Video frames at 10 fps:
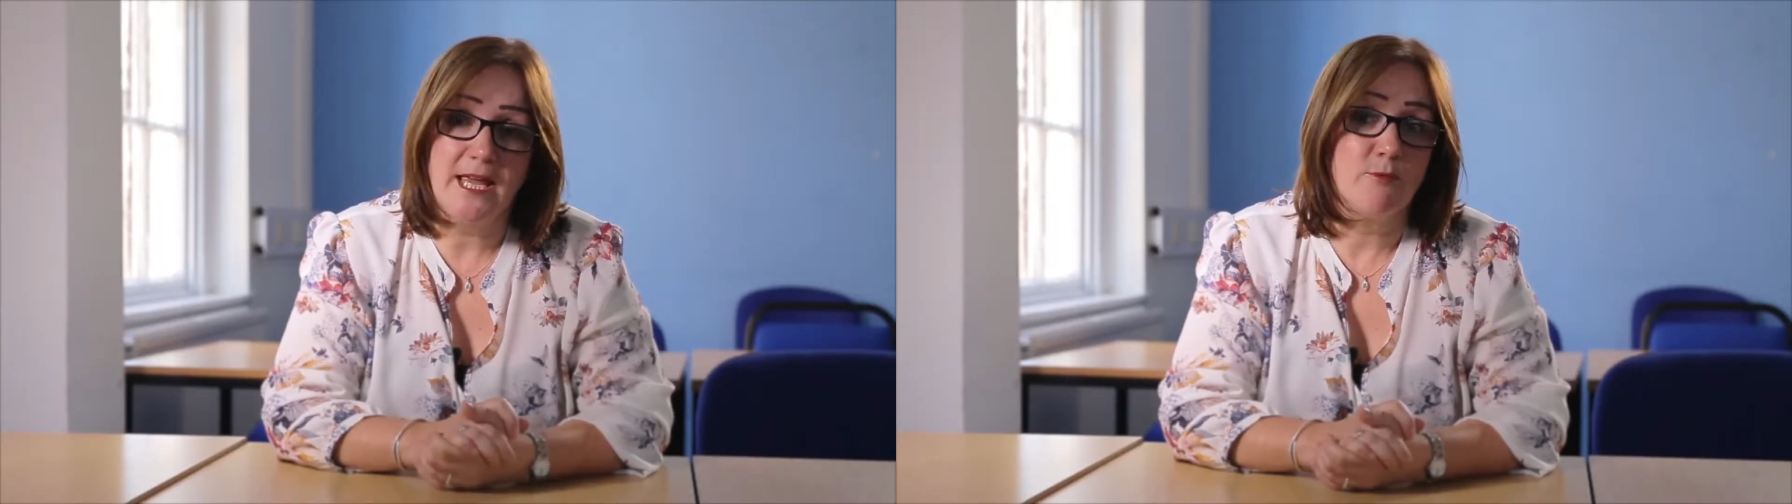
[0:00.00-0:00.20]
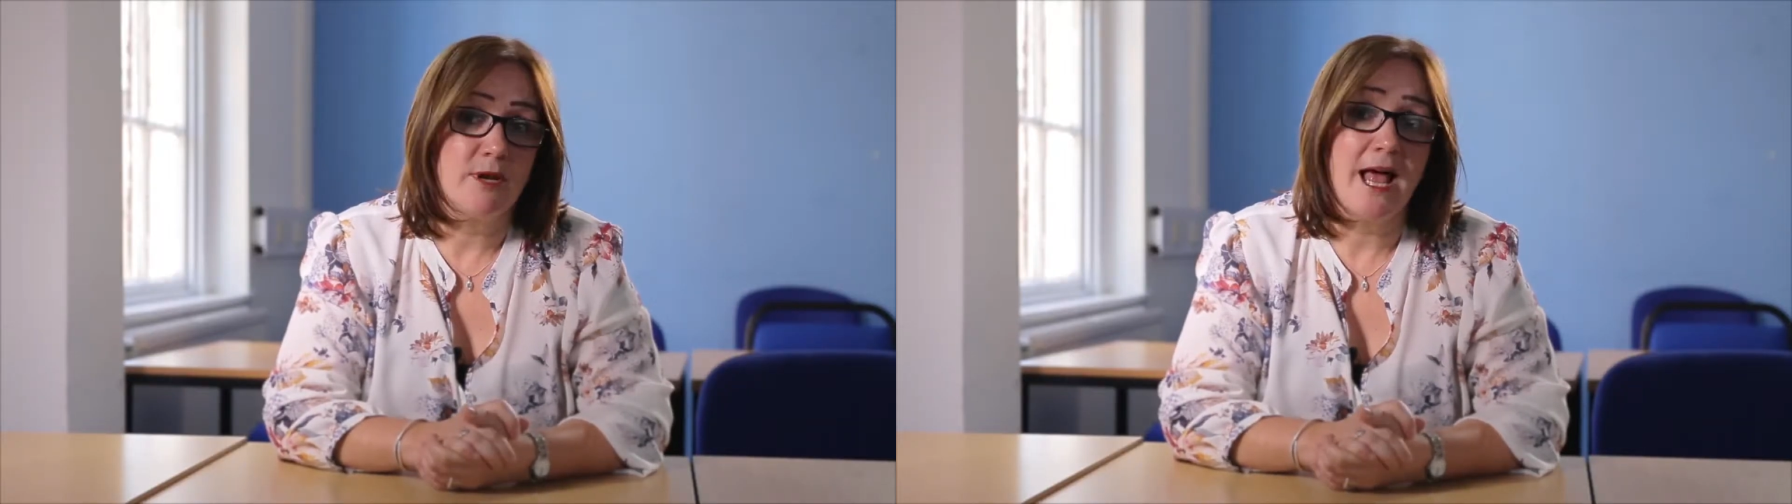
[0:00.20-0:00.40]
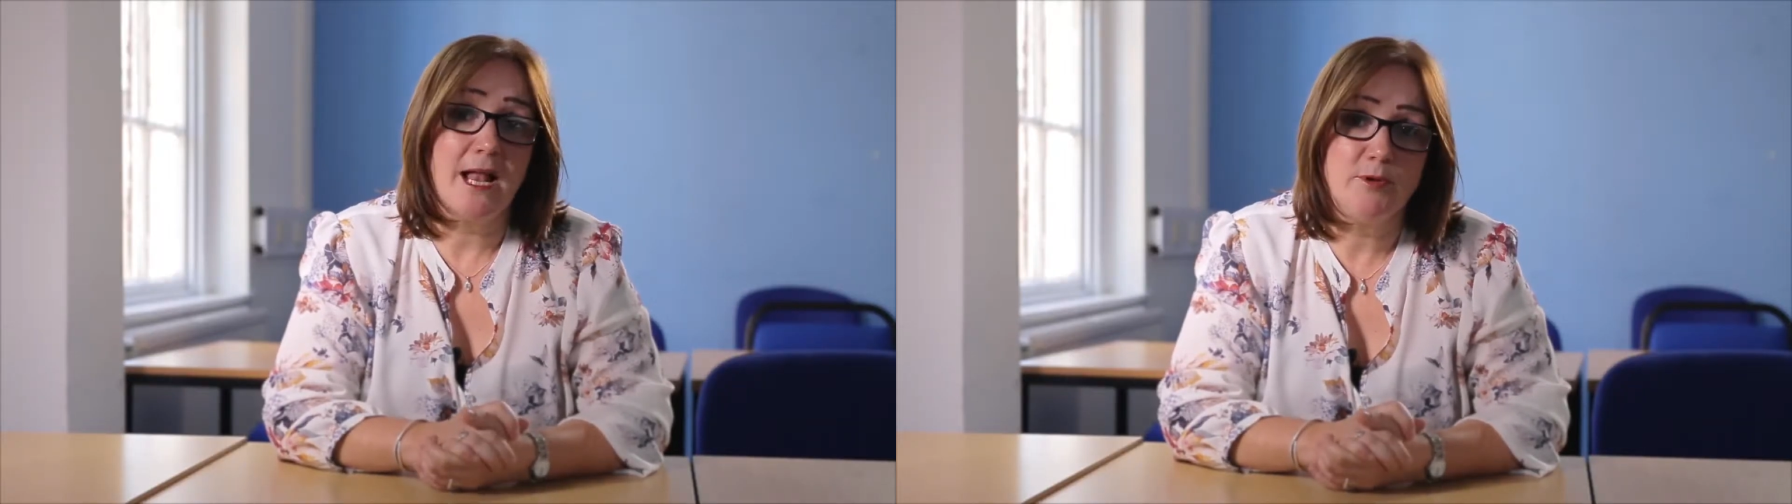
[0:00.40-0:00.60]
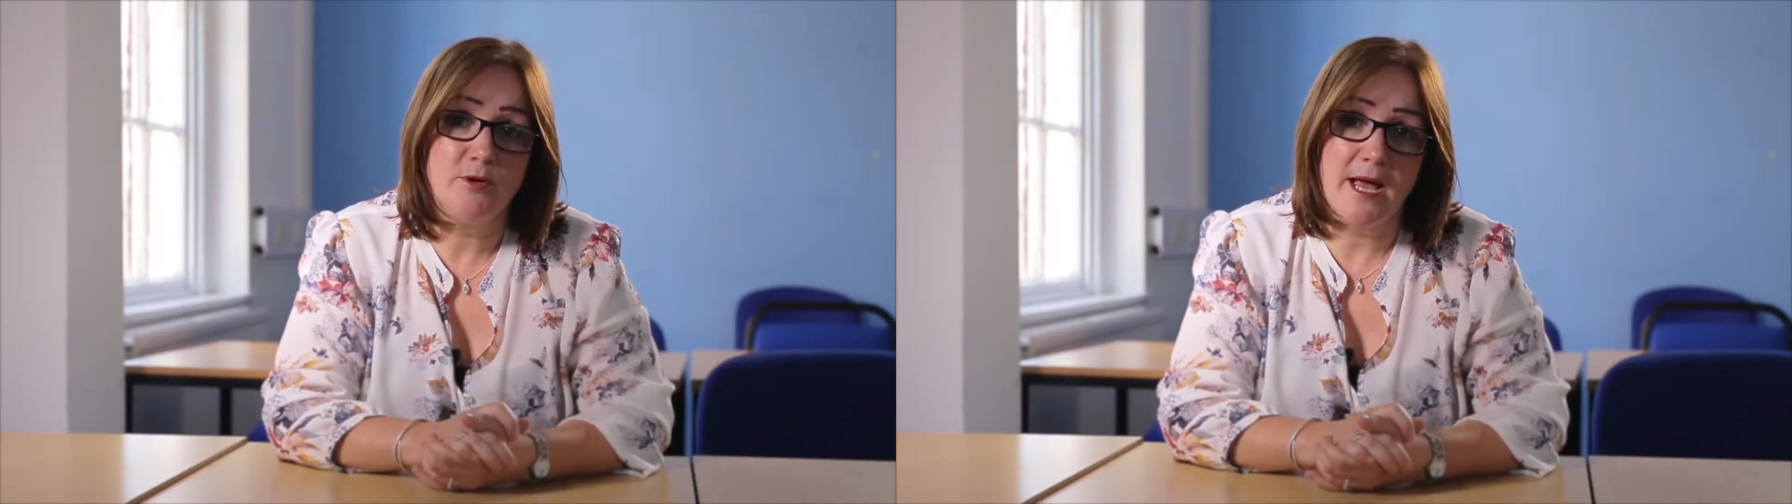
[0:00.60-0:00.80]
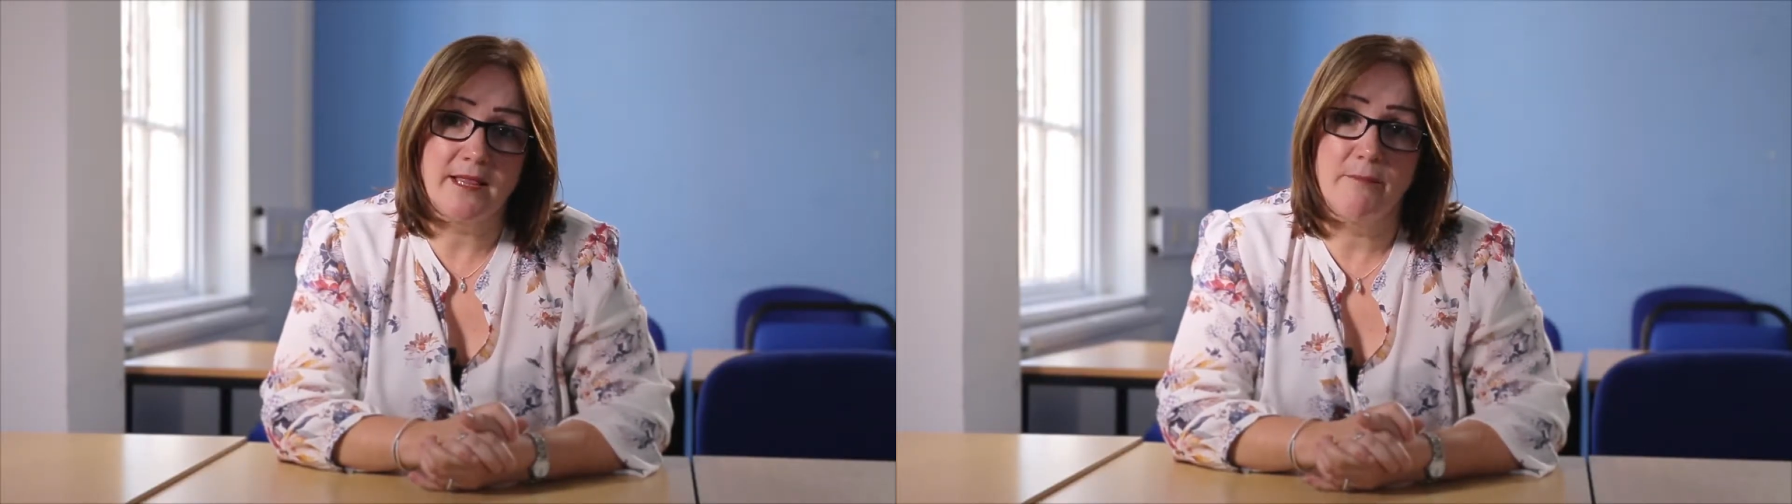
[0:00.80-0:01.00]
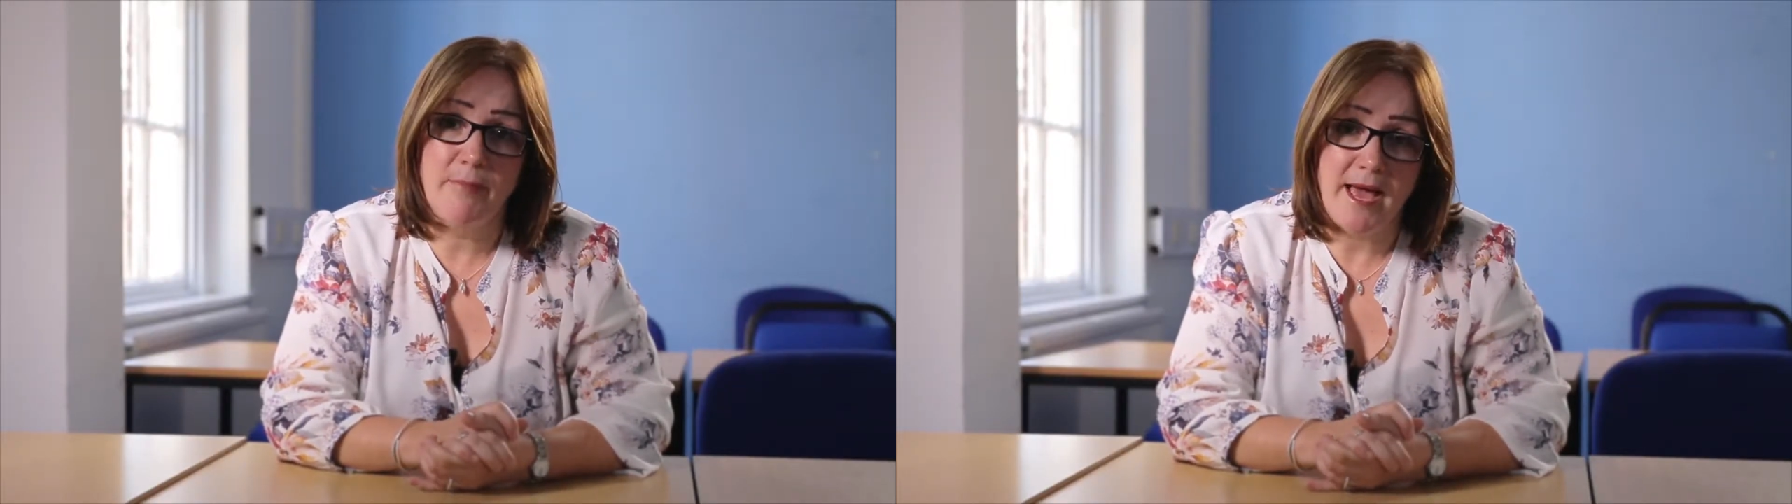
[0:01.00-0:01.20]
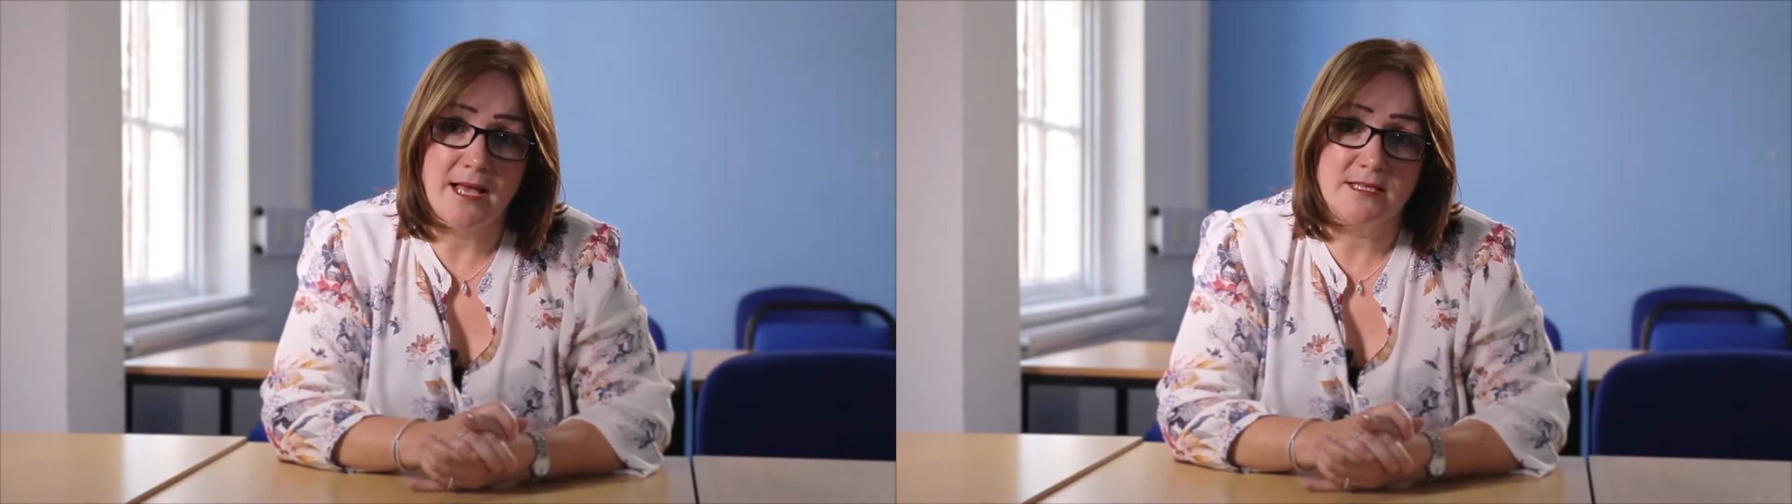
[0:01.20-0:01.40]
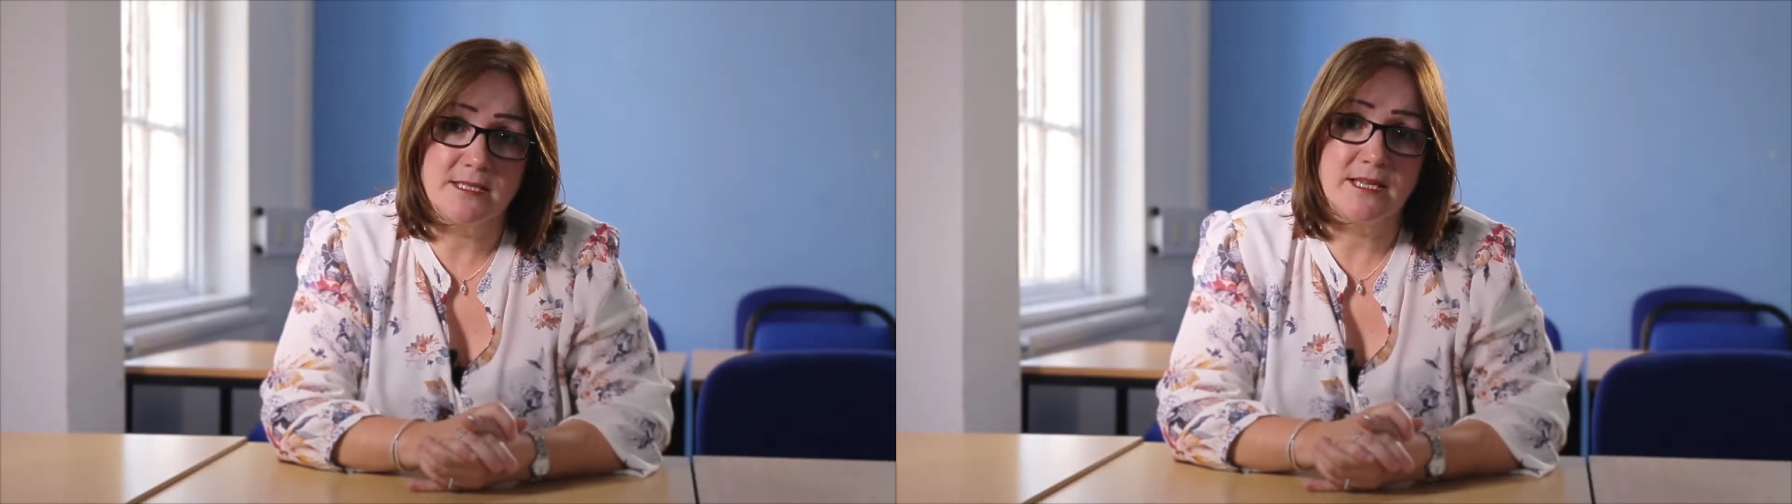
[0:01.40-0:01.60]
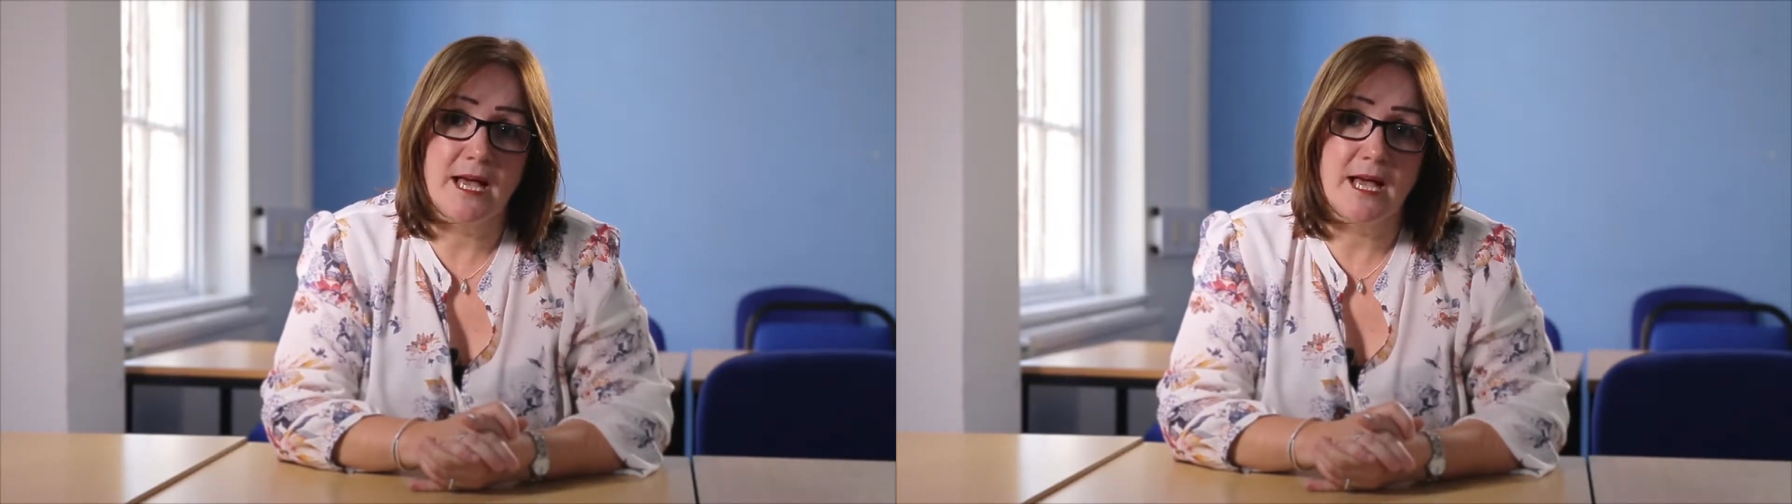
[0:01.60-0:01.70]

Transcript: it will help you get the best